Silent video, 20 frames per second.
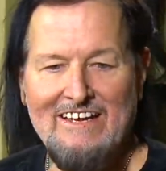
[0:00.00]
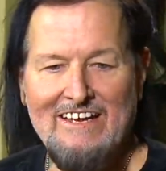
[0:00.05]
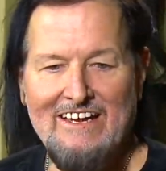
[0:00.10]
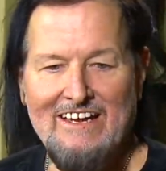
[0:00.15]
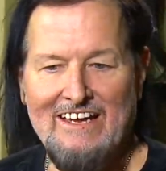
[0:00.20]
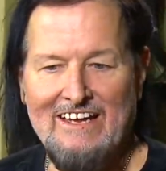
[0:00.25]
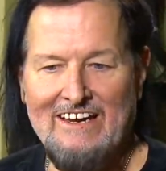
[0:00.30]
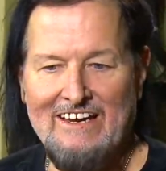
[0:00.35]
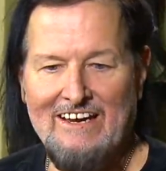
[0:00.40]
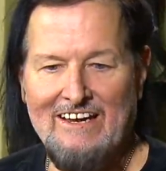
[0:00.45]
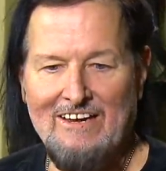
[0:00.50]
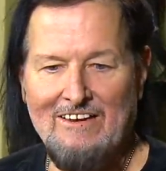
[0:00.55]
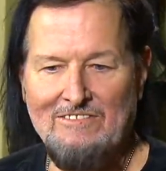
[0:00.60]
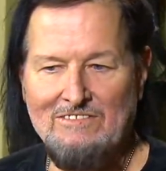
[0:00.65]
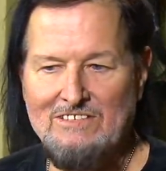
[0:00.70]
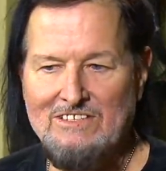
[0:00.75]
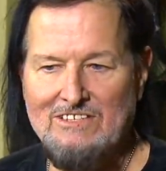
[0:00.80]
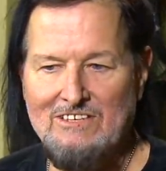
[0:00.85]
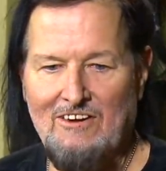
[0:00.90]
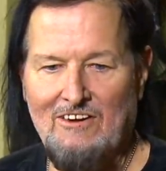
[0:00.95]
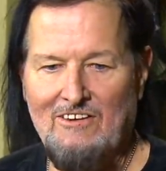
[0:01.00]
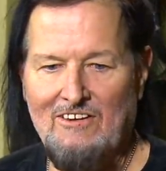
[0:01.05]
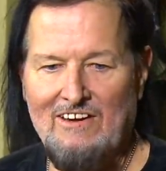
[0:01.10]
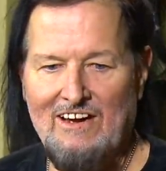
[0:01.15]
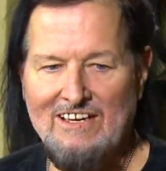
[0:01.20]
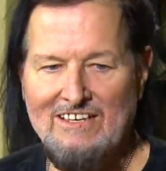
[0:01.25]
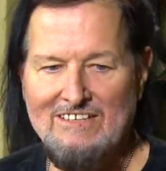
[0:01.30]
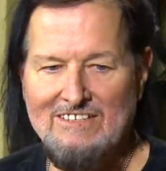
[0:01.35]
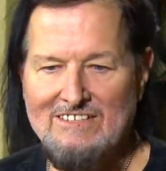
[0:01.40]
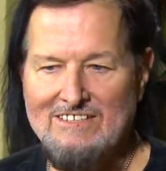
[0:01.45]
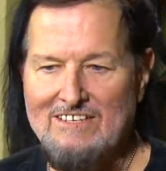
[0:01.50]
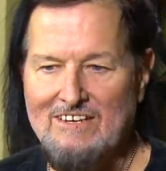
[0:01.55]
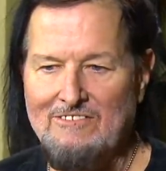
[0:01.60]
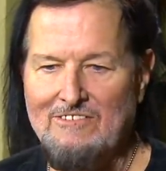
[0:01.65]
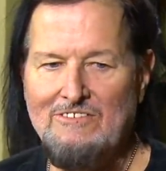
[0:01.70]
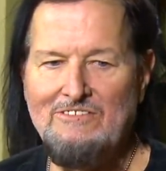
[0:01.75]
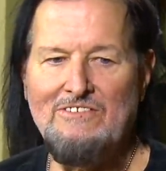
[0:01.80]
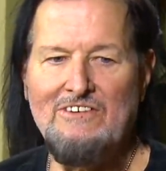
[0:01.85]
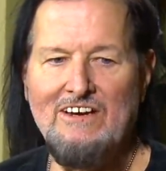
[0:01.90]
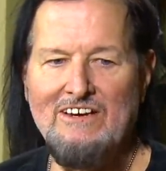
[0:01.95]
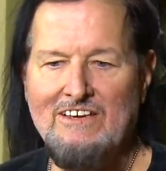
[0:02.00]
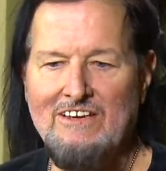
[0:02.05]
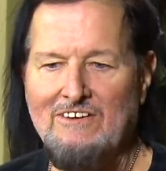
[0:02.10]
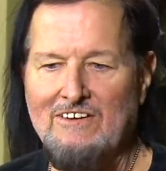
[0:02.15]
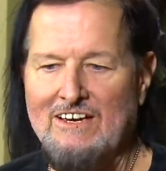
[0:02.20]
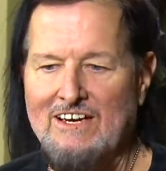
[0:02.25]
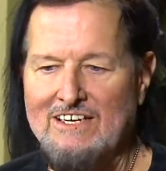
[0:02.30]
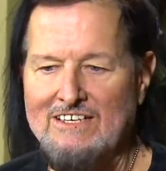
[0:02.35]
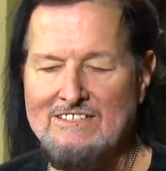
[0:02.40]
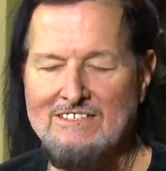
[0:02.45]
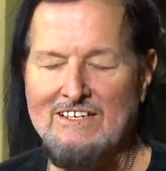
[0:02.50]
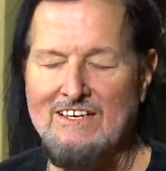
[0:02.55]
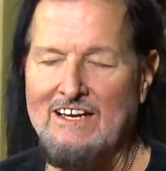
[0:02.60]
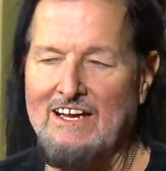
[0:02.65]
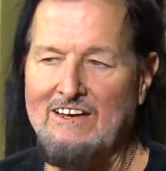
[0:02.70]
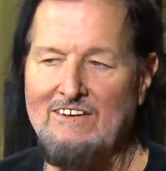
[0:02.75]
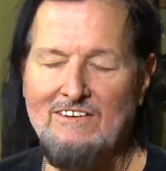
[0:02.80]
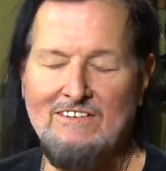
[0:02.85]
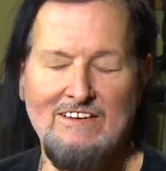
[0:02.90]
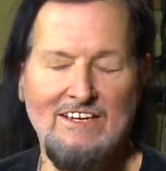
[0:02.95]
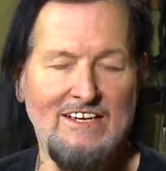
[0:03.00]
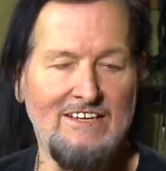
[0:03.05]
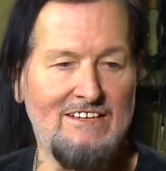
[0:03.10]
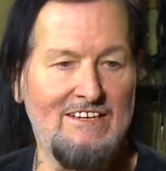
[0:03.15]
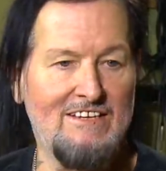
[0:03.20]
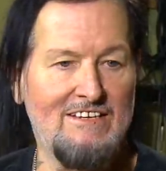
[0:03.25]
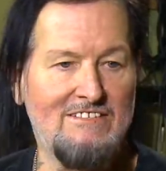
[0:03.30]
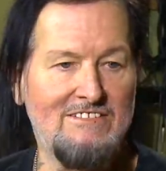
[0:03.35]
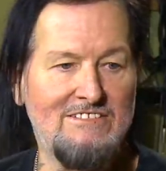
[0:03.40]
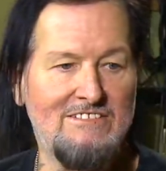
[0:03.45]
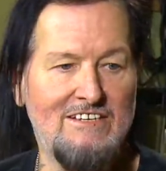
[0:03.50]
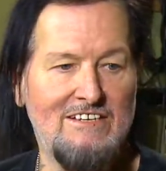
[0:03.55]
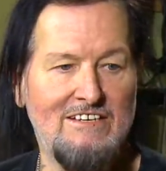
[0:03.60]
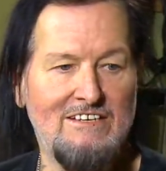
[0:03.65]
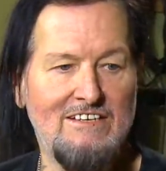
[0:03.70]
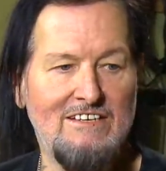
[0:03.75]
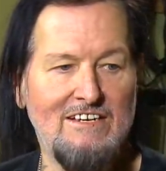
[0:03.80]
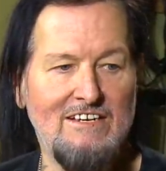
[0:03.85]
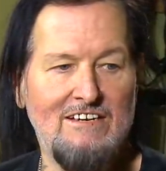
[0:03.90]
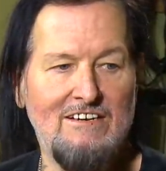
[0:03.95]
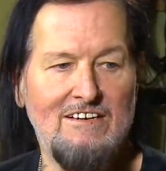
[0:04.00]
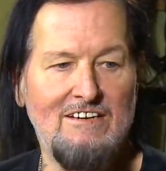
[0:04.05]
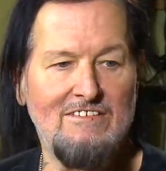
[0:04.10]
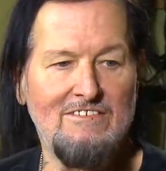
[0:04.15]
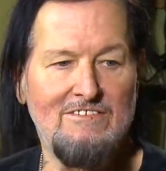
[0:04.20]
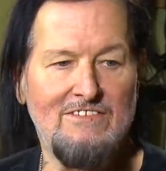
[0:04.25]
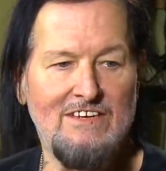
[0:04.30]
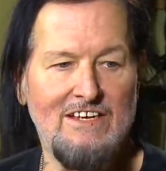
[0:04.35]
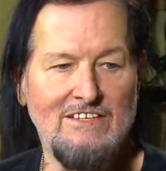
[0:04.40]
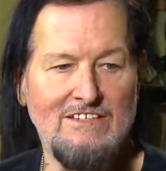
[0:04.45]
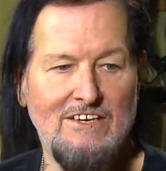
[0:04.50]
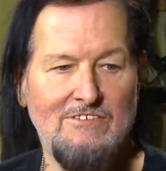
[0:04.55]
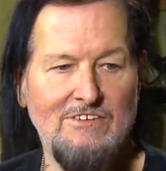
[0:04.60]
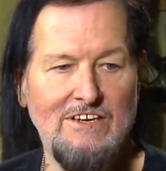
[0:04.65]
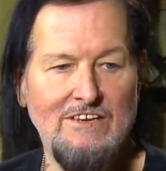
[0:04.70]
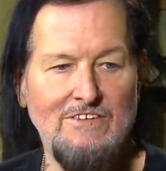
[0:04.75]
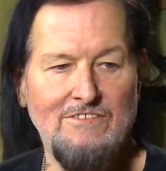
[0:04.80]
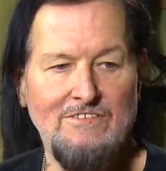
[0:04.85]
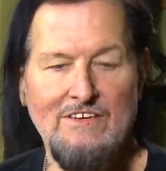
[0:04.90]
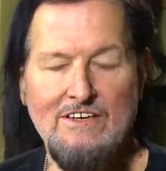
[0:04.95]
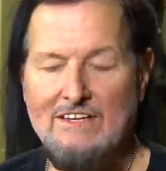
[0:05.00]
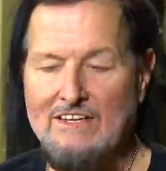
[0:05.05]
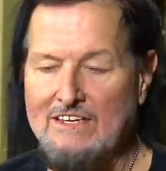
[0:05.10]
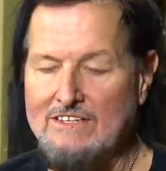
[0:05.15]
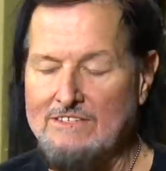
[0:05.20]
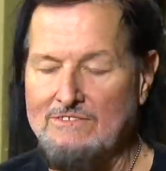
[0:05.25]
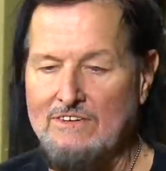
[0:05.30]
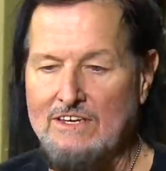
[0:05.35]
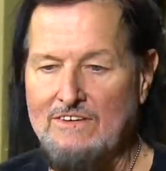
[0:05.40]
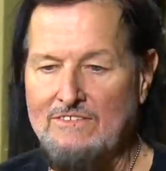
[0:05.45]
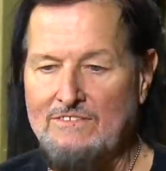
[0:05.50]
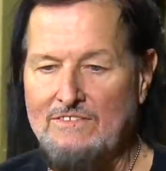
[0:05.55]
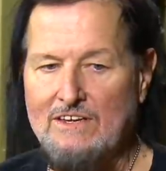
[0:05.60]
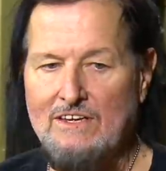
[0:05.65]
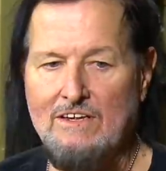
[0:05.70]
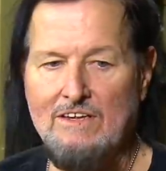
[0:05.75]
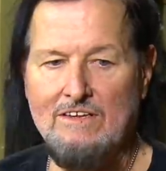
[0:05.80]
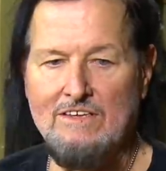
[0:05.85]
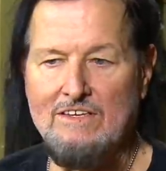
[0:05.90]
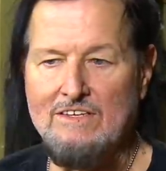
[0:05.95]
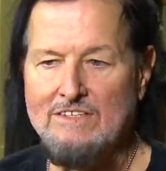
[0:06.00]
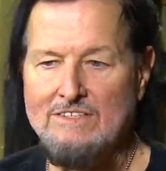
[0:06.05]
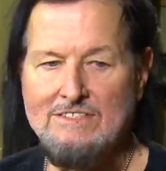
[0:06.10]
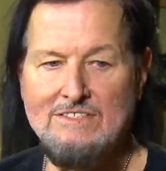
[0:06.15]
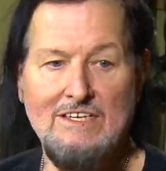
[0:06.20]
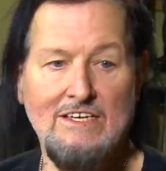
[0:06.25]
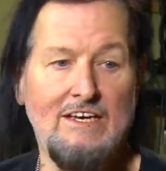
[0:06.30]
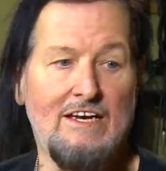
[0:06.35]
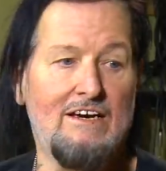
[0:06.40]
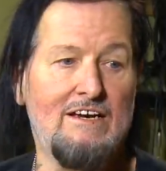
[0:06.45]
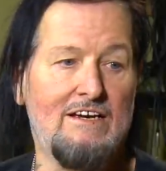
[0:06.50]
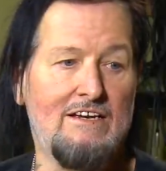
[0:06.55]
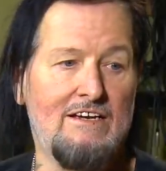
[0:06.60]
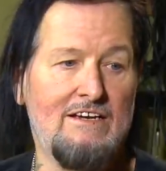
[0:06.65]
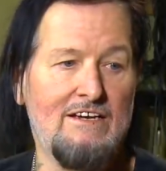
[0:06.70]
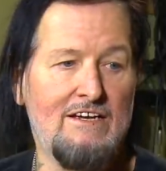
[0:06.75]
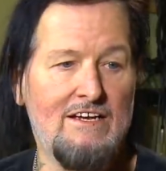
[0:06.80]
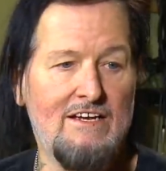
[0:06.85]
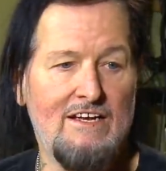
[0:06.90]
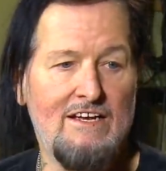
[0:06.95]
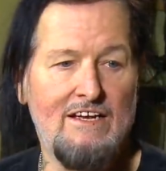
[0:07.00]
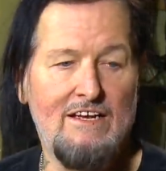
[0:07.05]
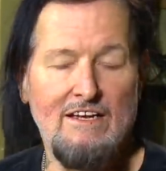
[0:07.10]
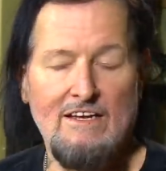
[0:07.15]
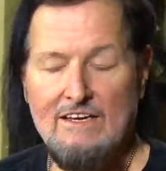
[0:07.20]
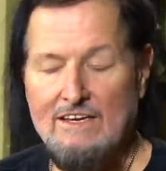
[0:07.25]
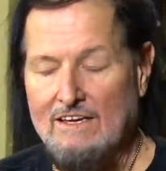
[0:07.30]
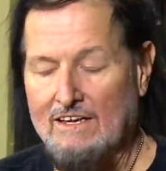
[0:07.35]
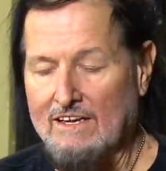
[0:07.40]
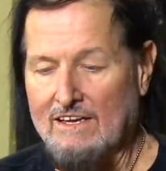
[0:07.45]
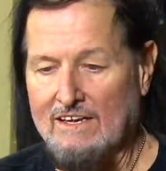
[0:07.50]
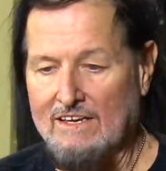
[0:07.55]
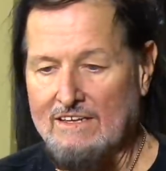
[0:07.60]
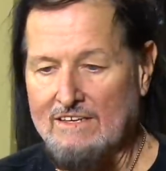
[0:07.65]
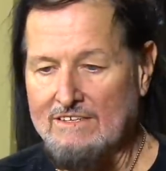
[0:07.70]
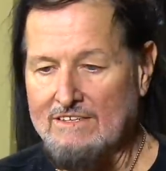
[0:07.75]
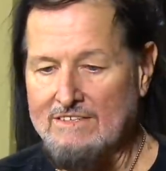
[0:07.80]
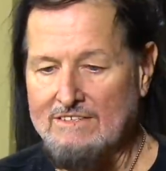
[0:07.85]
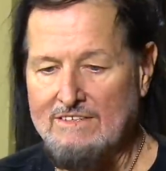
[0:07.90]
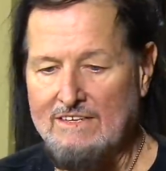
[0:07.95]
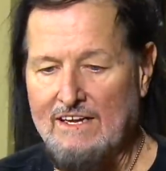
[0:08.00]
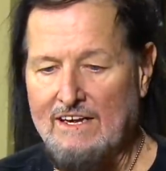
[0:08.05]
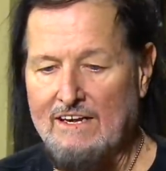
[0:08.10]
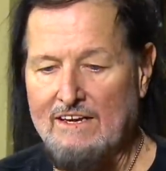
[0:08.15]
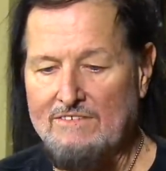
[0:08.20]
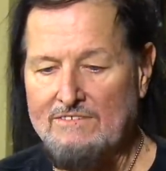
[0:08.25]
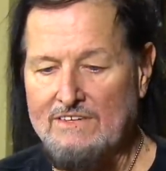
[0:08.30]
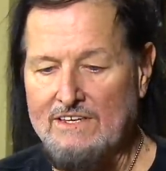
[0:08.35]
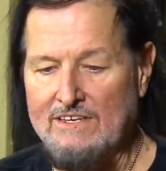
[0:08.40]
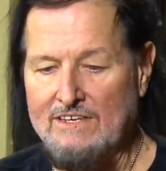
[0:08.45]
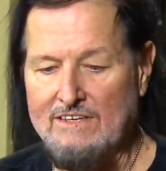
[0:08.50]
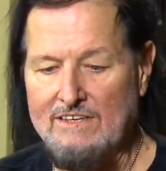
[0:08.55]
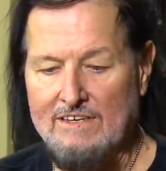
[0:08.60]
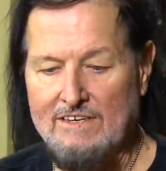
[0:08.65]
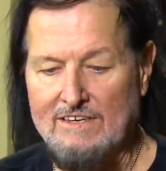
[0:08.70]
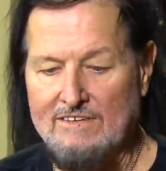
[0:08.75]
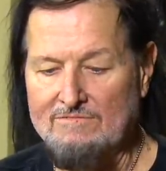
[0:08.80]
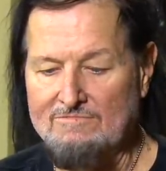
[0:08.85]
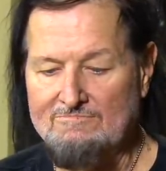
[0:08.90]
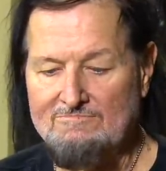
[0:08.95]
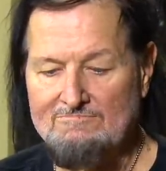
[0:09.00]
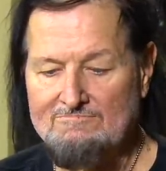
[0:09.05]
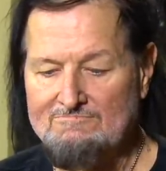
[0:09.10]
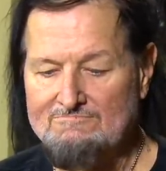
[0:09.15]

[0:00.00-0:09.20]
And um, so I just said, well, fuck you guys then. I don't need this shit. You know, if that's the way you feel, that's the way you feel. See ya. And just left. And um,